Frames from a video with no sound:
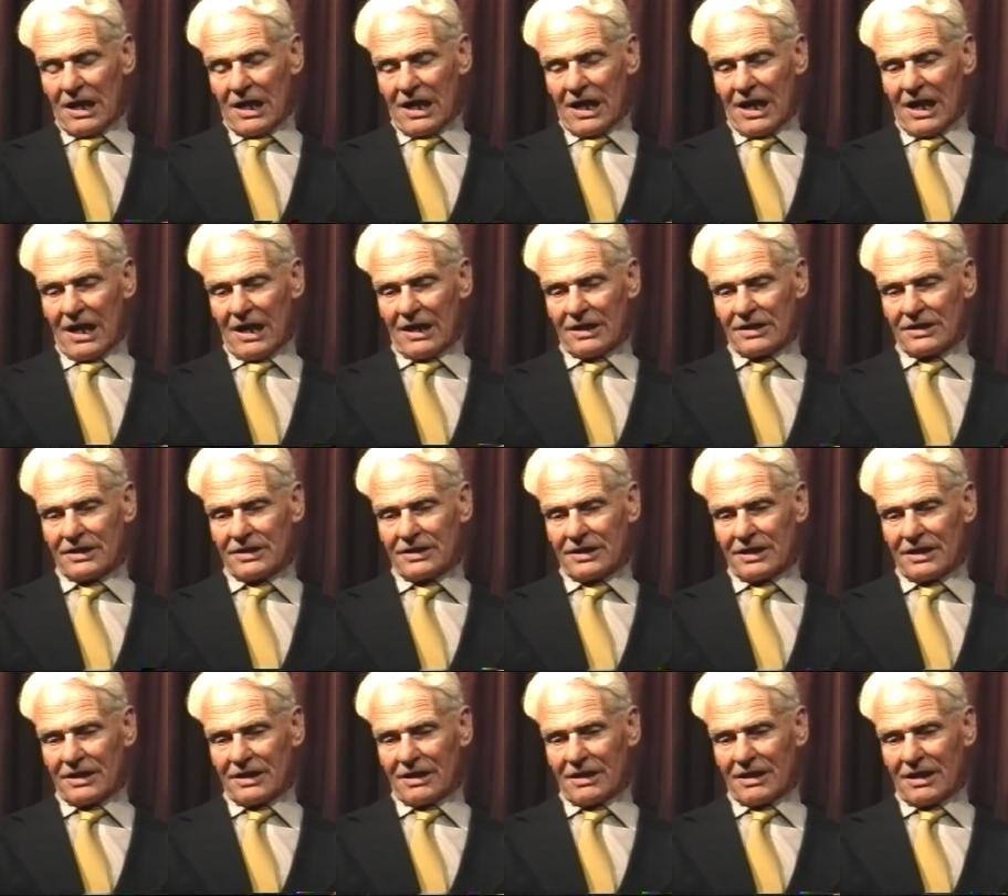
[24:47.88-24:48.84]
And
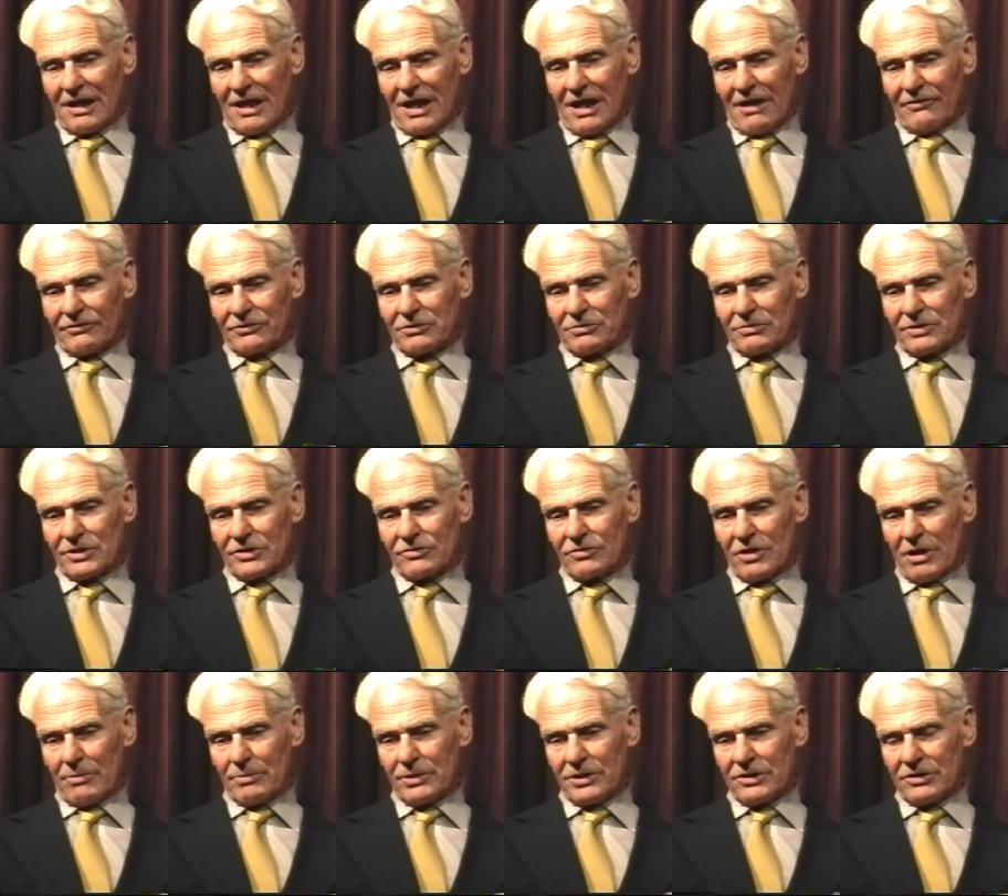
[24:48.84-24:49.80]
uh, afterwards,
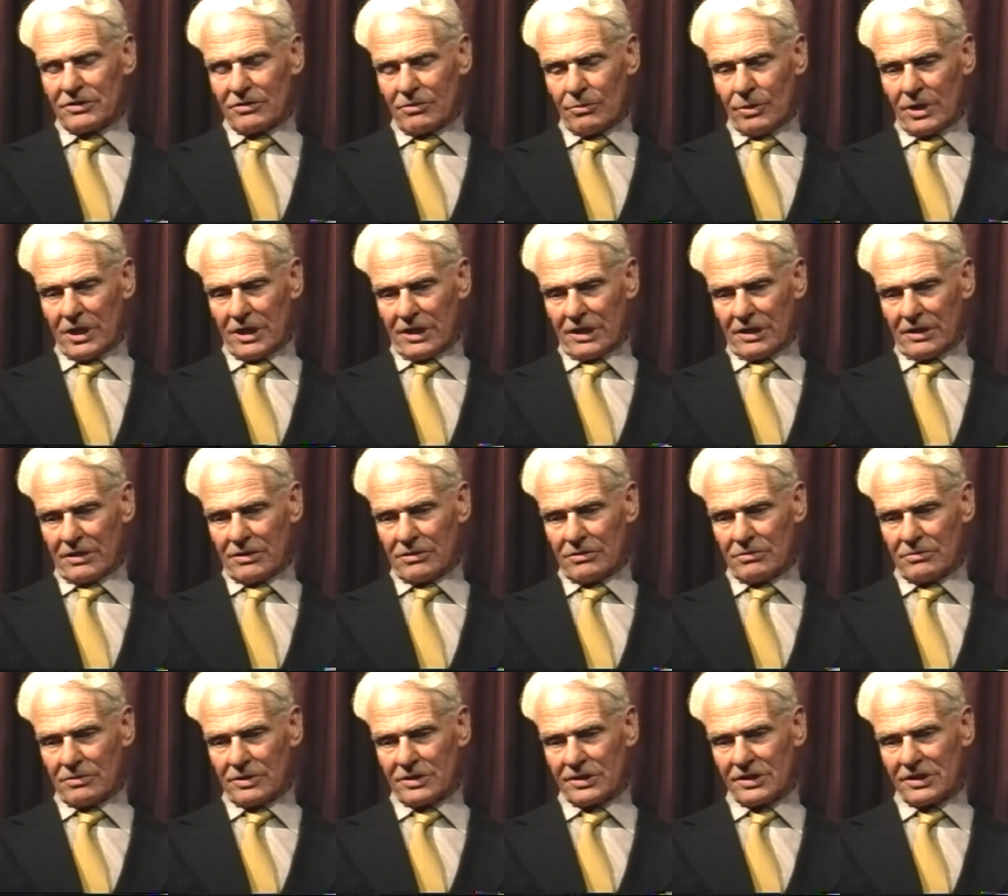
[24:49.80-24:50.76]
Robin Gwynne, who
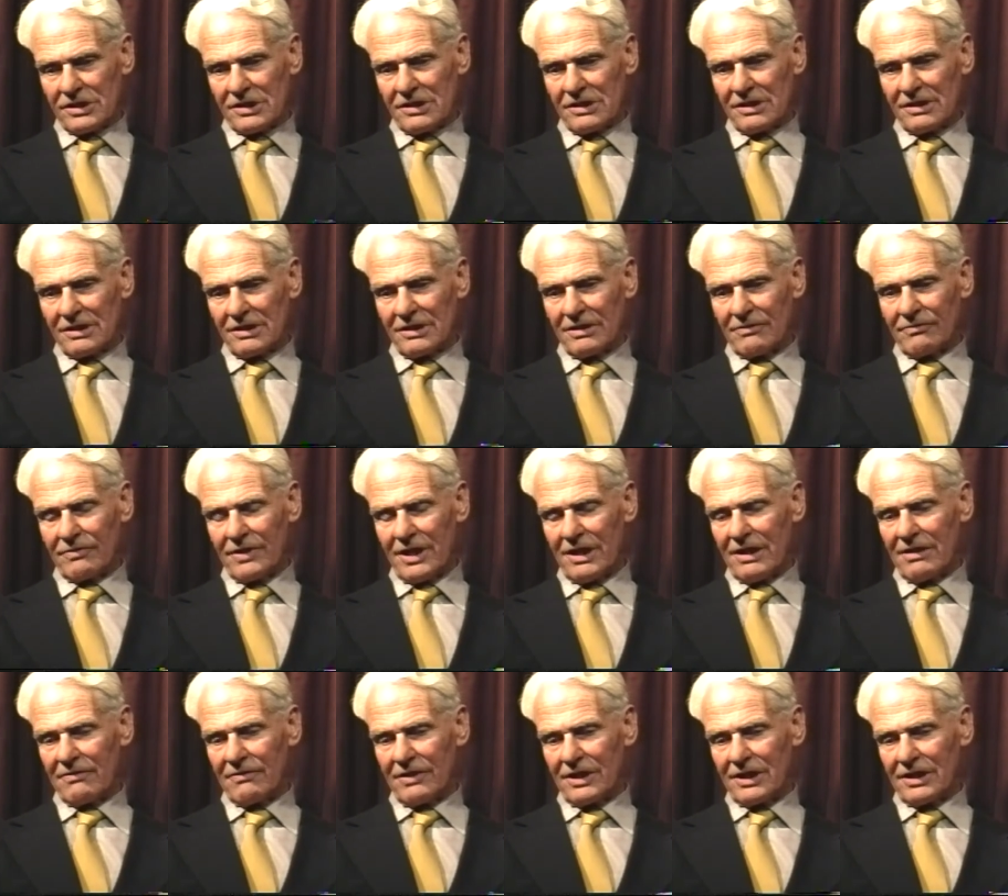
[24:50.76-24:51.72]
was a
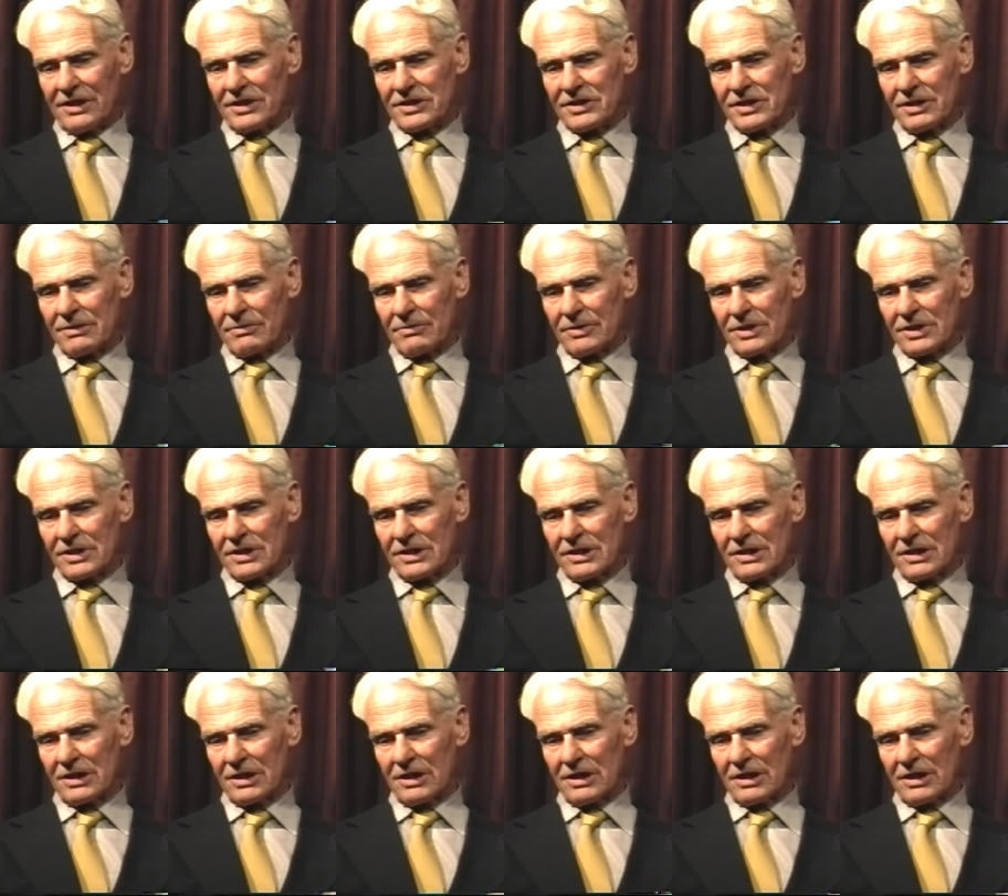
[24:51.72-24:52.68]
very, very distinguished
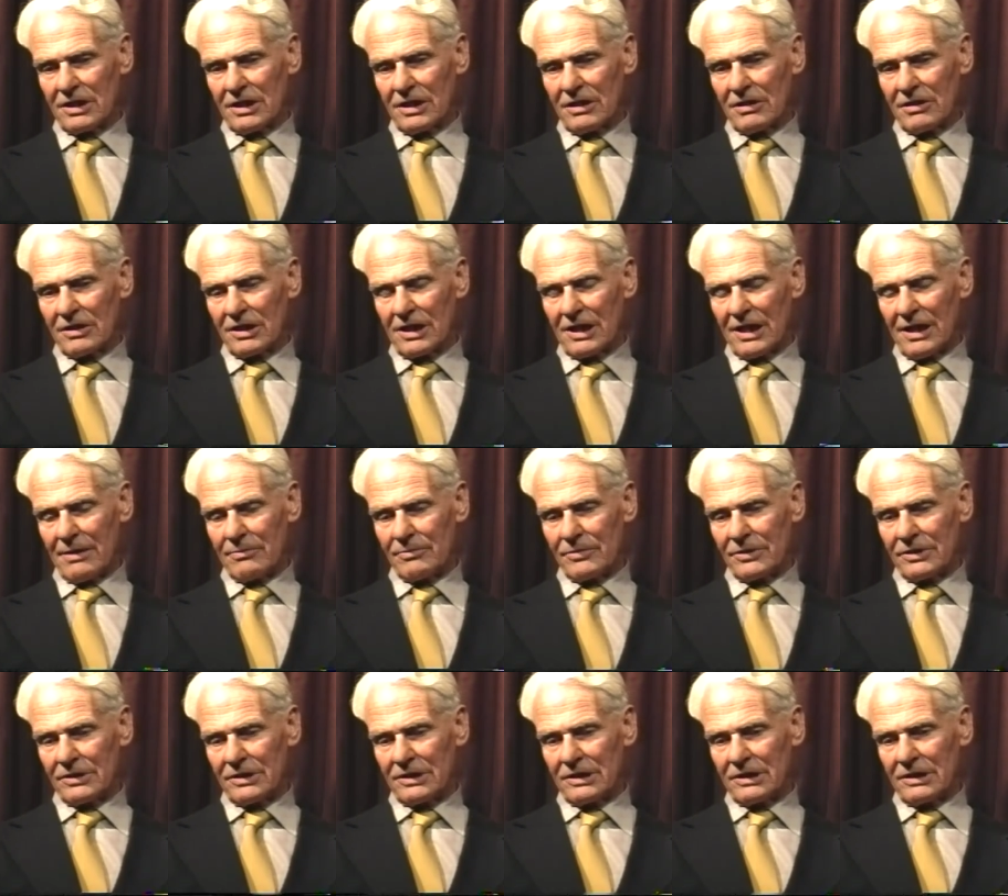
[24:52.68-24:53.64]
Old
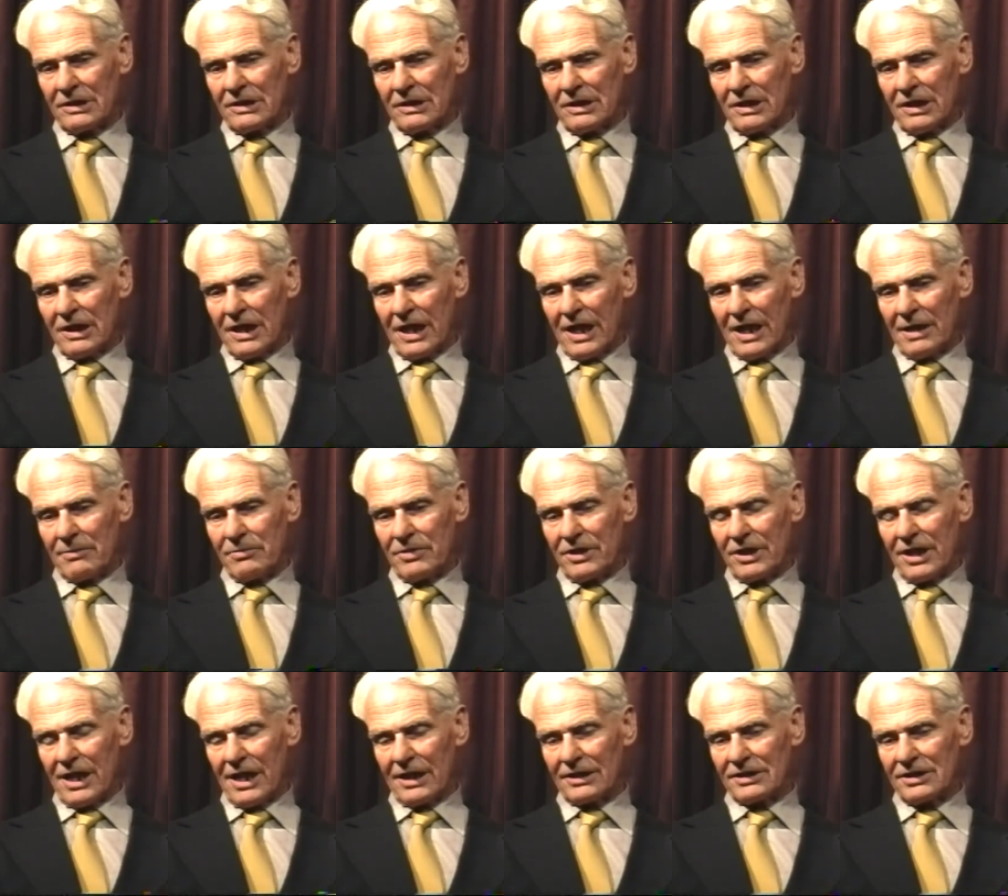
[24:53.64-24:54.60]
Columban, had
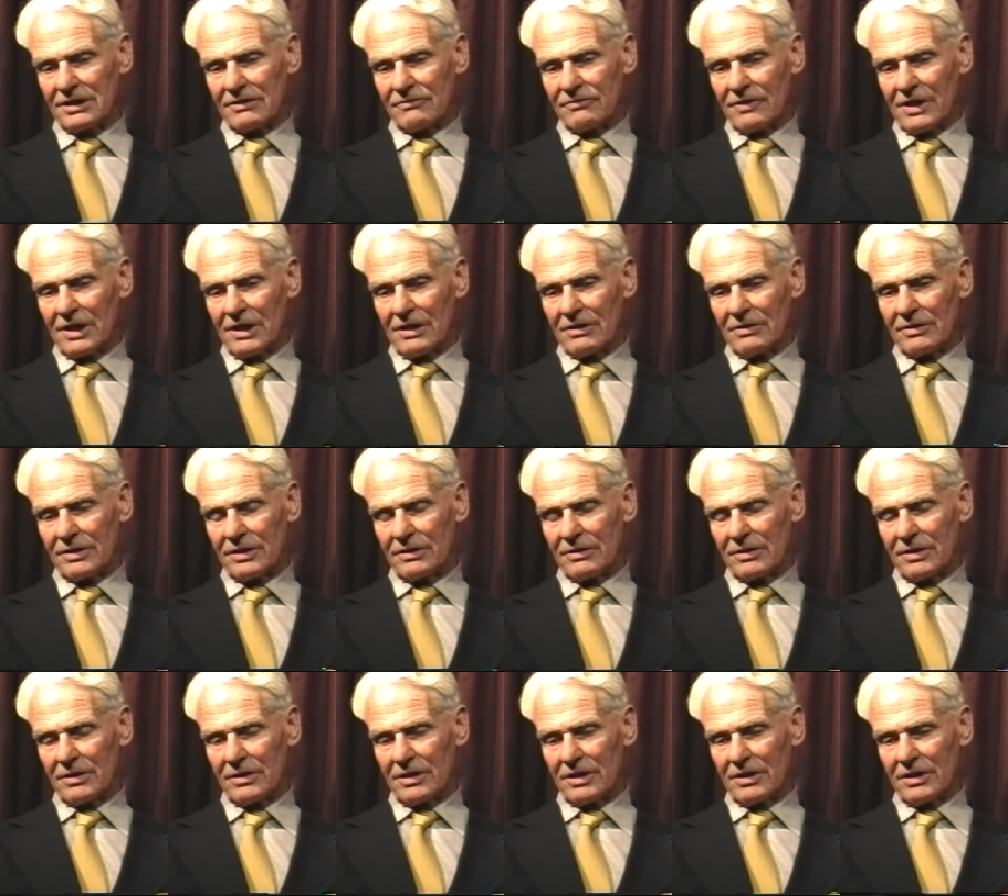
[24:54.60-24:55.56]
been acting fellow
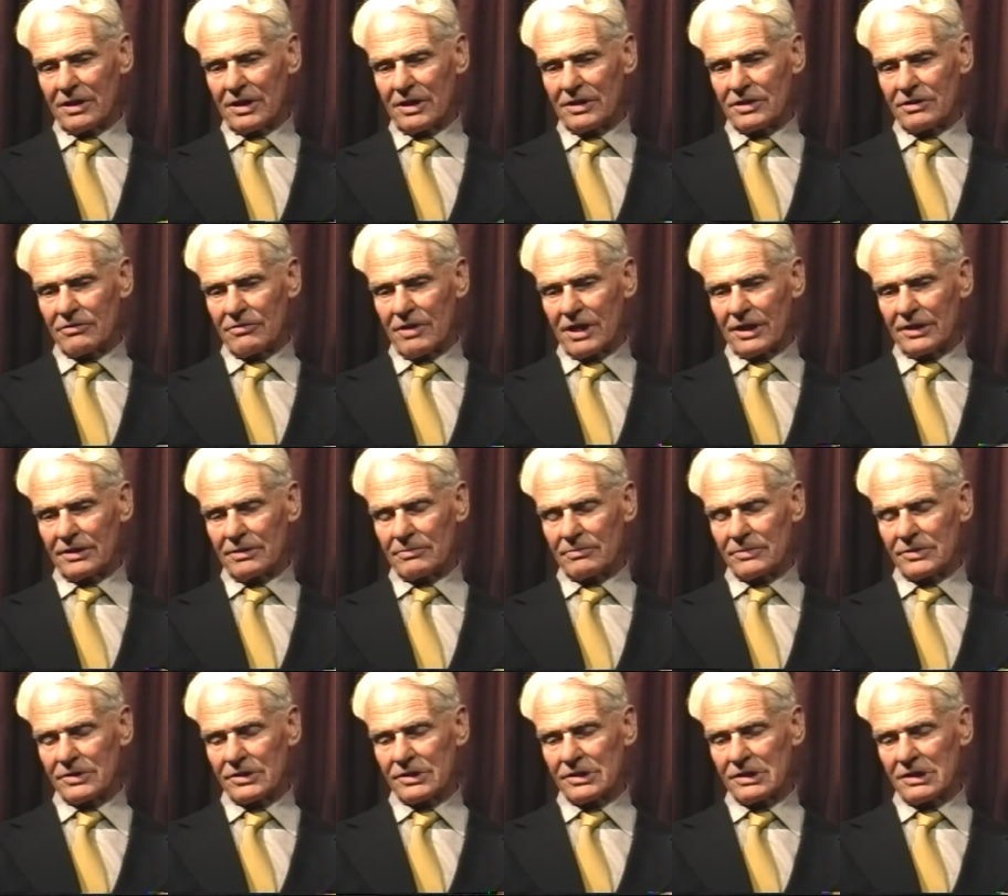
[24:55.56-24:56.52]
in
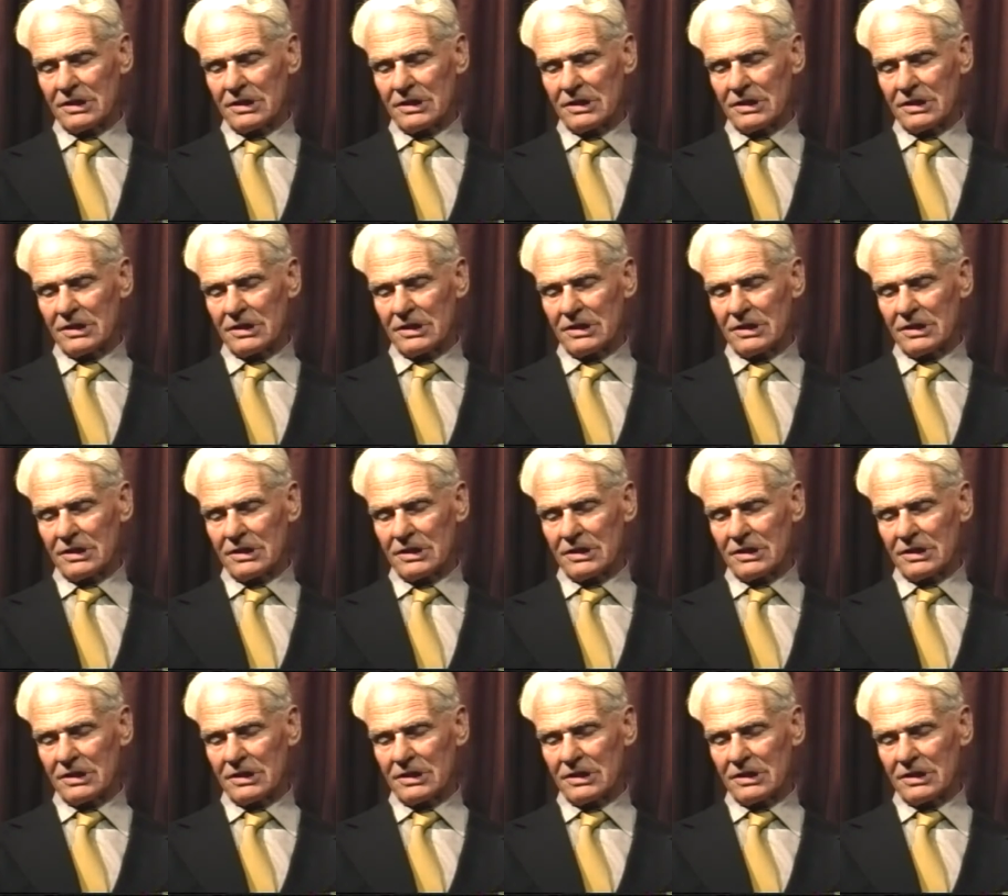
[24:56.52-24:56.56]
interregnums,